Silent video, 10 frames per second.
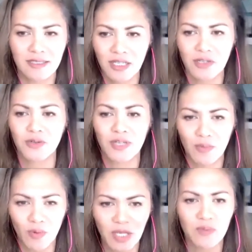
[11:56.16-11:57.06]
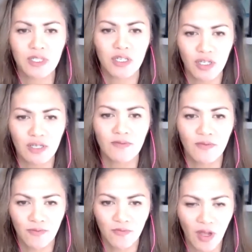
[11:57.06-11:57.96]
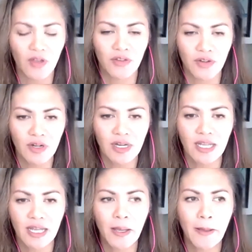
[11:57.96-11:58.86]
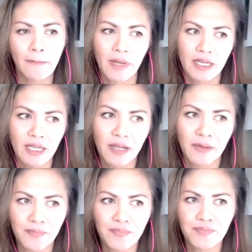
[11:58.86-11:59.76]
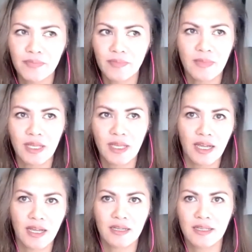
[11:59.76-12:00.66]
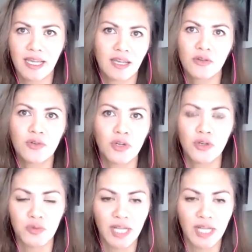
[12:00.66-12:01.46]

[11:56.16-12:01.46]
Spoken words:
don't get me wrong, he was a good father, but yeah, who knows what